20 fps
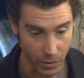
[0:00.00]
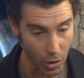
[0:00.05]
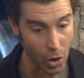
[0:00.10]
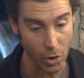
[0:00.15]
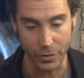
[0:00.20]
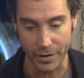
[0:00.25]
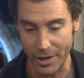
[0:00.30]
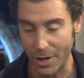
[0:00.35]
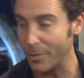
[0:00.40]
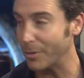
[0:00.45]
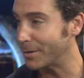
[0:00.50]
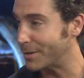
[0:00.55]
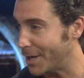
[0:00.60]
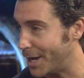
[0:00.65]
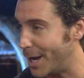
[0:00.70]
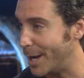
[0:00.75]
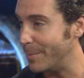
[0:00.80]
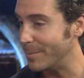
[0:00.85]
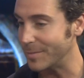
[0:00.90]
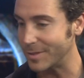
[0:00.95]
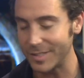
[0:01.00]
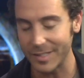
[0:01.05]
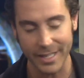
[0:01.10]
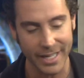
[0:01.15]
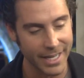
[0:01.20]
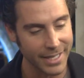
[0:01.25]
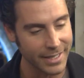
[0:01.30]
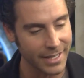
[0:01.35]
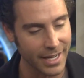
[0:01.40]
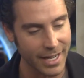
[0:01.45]
all the other times,
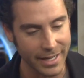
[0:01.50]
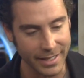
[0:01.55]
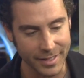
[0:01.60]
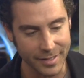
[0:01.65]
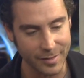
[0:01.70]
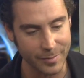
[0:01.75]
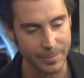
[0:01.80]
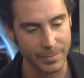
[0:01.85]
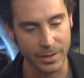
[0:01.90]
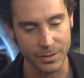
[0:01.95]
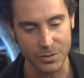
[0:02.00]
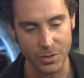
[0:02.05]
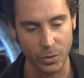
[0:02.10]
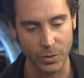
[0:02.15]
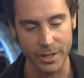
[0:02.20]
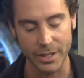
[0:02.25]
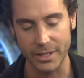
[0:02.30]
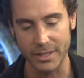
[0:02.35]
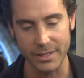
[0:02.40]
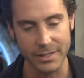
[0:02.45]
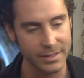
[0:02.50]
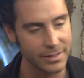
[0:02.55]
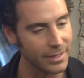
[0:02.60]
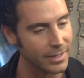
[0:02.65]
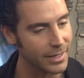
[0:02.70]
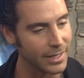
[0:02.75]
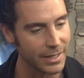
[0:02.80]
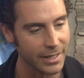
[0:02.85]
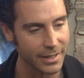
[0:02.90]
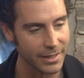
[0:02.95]
and uh, he's a Tony
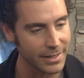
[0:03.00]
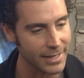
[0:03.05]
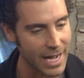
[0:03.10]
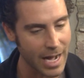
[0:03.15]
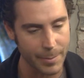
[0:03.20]
uh,